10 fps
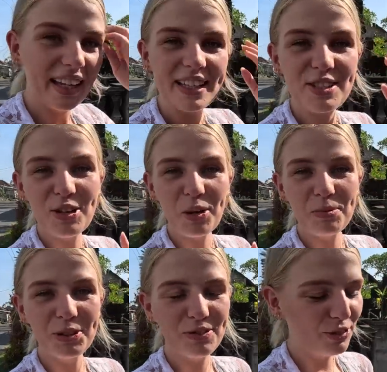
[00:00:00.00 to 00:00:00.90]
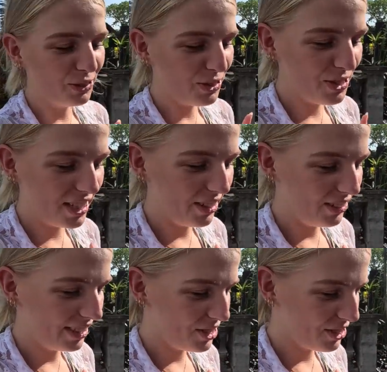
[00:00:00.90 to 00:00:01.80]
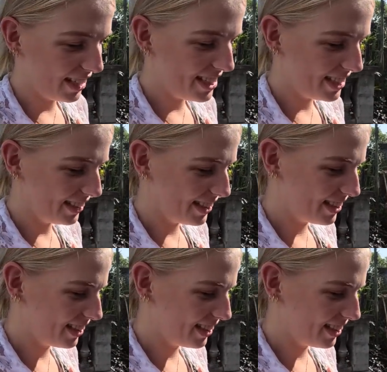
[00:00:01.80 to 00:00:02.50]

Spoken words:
It's so beautiful to see all their traditions.